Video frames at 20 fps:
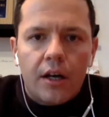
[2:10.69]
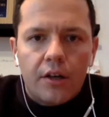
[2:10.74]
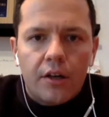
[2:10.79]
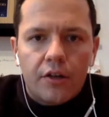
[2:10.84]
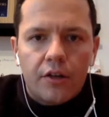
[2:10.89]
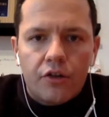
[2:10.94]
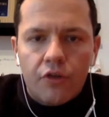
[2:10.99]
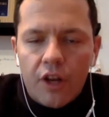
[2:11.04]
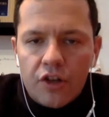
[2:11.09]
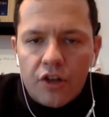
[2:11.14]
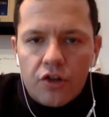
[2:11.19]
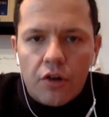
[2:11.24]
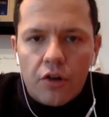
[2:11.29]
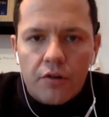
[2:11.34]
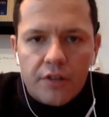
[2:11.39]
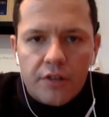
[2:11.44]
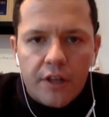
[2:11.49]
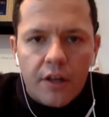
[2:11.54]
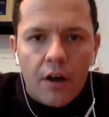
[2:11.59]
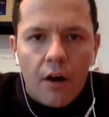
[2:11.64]
trade shows
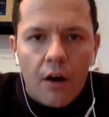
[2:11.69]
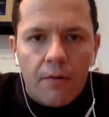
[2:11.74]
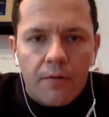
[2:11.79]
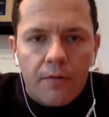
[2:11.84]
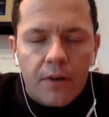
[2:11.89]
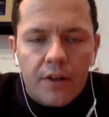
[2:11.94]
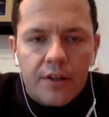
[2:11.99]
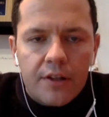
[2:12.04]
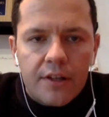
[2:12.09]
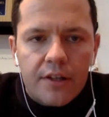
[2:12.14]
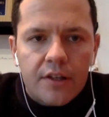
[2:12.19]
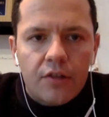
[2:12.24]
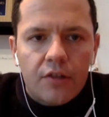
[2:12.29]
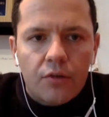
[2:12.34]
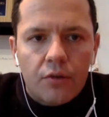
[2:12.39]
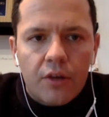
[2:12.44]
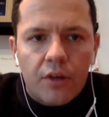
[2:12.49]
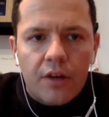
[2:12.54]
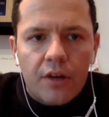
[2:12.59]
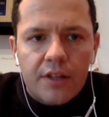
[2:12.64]
and conferences in
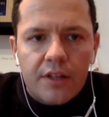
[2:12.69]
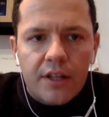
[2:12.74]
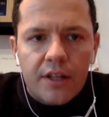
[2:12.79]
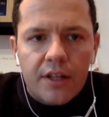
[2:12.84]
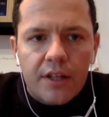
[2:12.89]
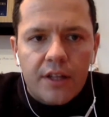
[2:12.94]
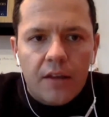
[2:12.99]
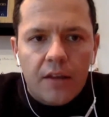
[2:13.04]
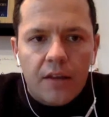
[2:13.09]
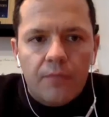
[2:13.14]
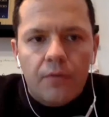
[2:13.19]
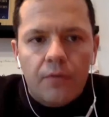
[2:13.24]
2018